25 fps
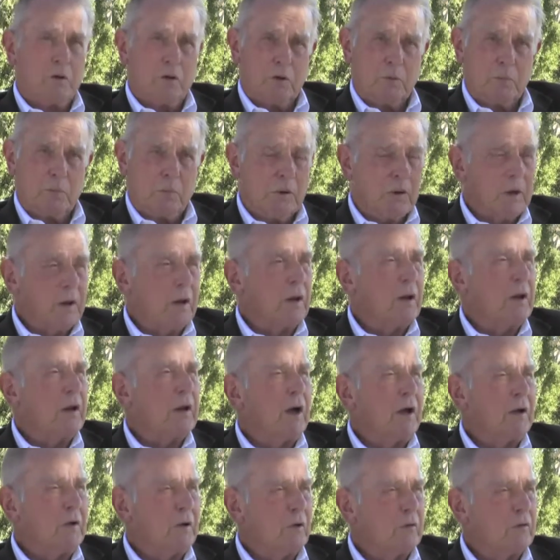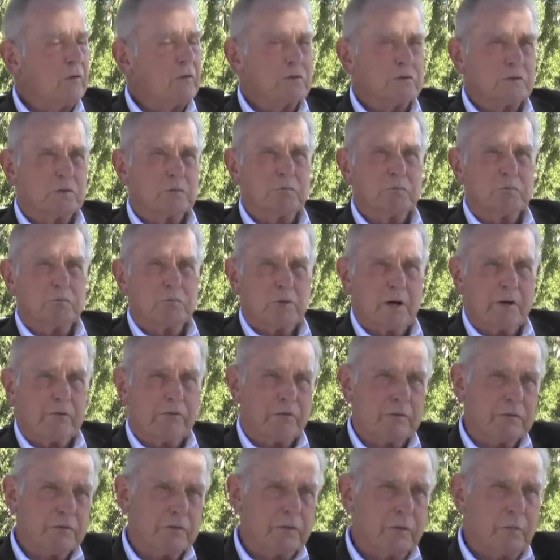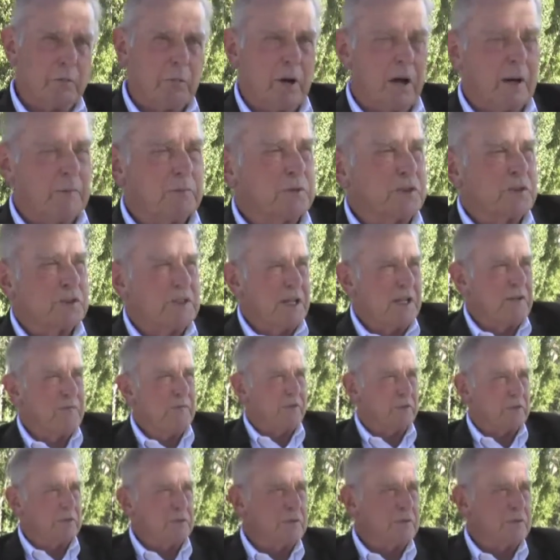Could be. I know there's a reference to Bob Stevens.